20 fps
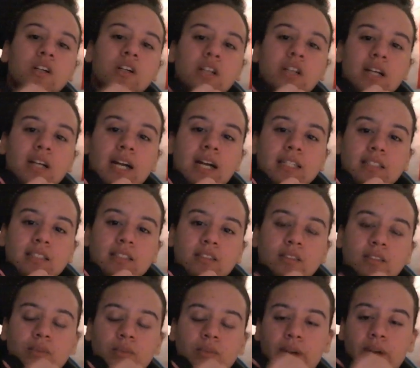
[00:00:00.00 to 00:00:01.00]
at
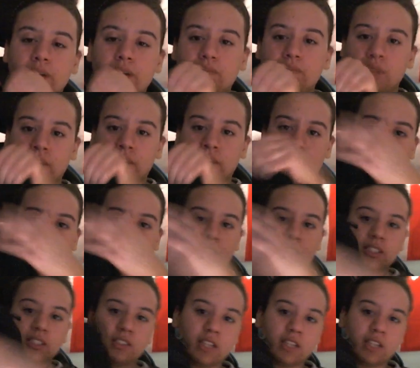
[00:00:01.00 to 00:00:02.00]
this, wait, I don't know if you
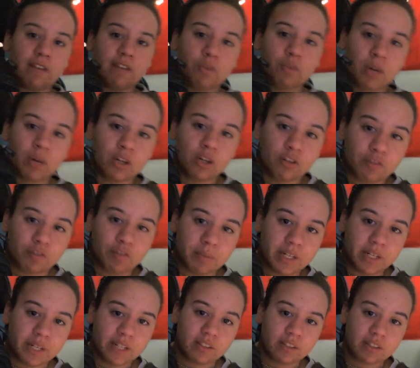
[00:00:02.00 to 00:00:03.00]
guys can see that. If you want to hook from
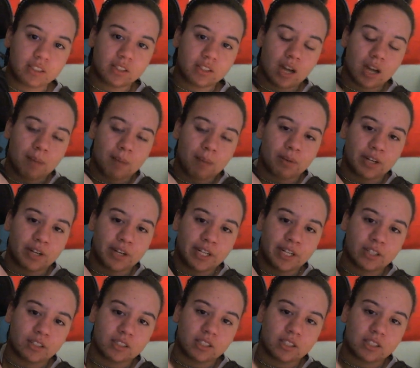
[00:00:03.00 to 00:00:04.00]
here at the top or
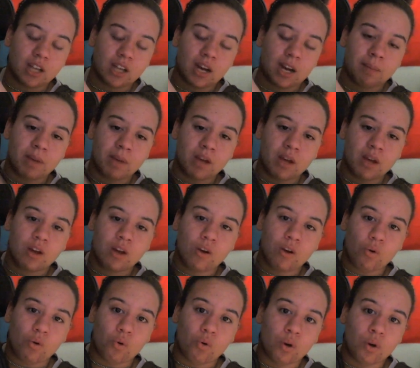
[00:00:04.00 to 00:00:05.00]
here at the top,
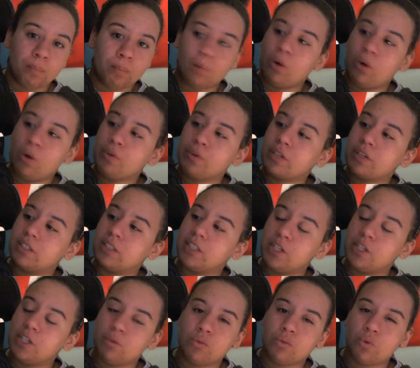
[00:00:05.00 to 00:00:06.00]
or both, because they
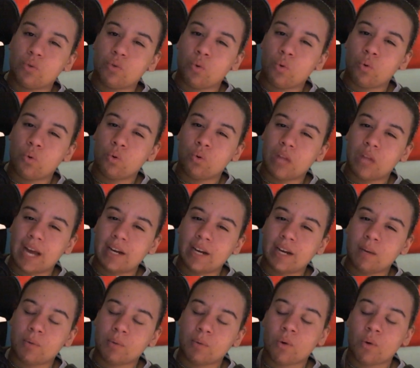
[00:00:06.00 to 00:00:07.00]
do line
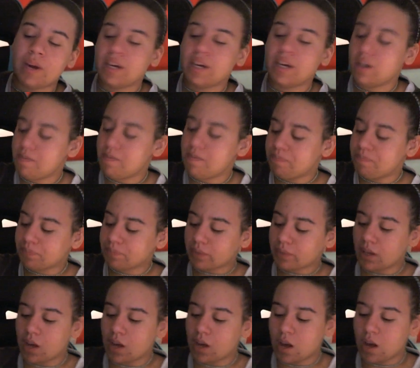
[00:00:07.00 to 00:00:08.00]
up quite good.
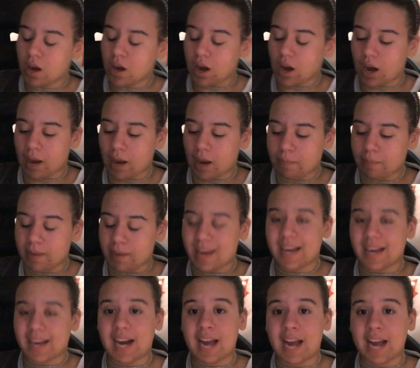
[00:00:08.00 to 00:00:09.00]

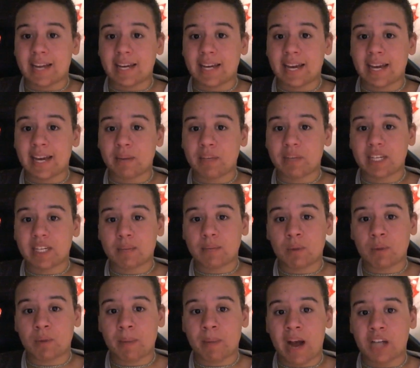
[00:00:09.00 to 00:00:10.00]
And I can't wait to get
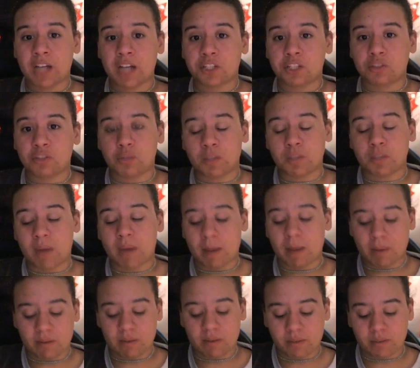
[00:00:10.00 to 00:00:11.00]
more patches, switch them out,
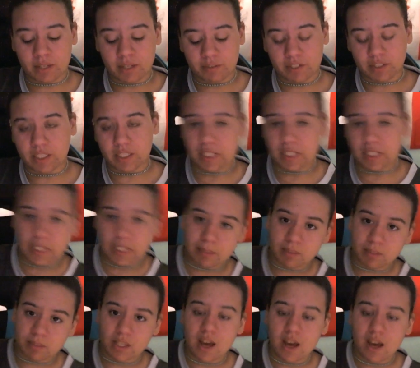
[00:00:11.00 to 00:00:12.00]
maybe for different
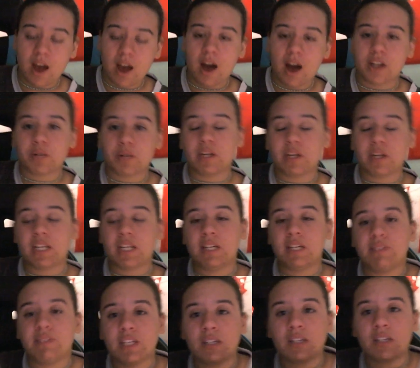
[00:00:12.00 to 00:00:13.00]
teams. You can
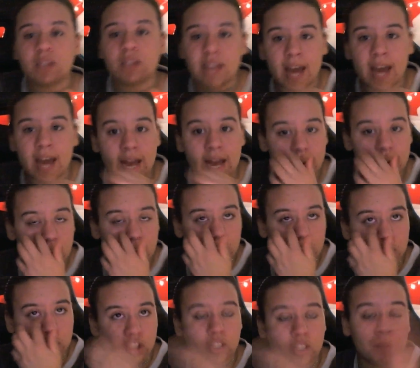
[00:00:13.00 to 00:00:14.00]
even get
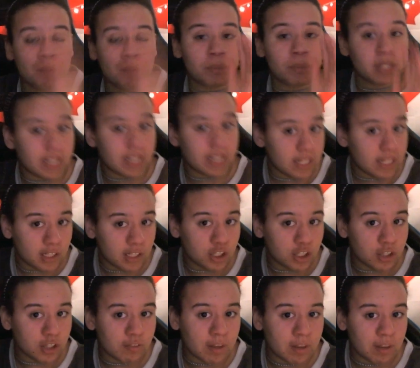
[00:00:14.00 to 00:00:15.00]
just a plain
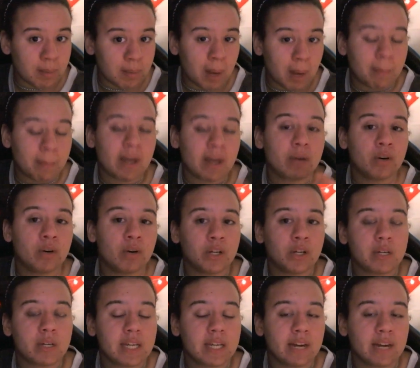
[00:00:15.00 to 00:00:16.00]
EGL Flyte backpack, or you
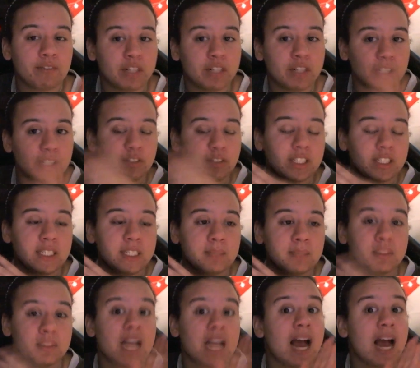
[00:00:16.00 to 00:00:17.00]
can get it for different
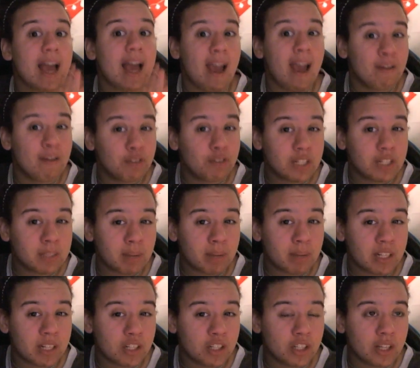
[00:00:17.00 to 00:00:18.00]
teams. Not every team
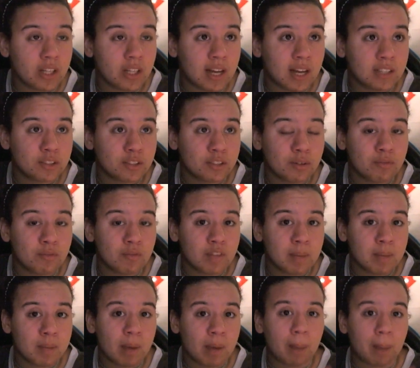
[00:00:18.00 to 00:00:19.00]
on EGL has their own
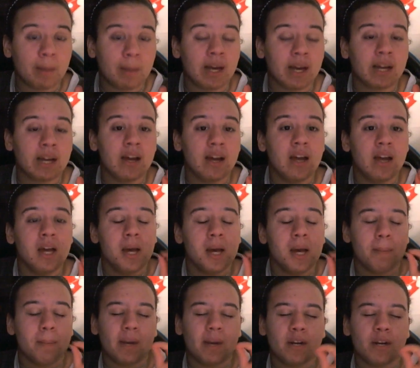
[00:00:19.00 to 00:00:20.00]
Flyte backpack,
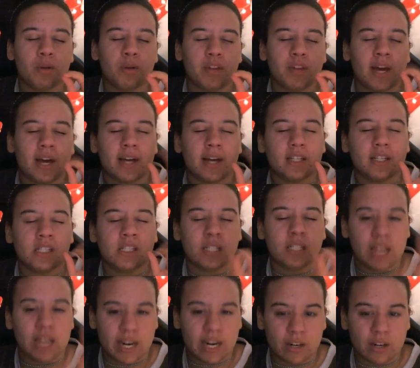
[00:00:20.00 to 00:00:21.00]
but I know that
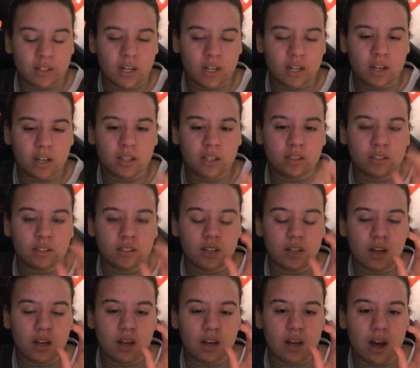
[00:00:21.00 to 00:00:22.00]
Dare does,
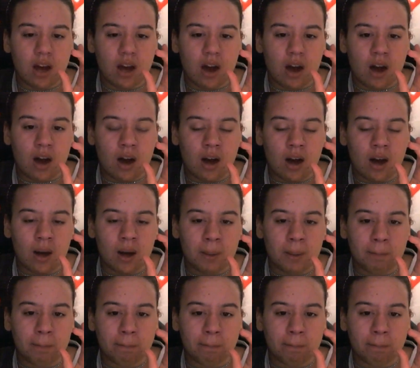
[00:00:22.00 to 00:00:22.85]
I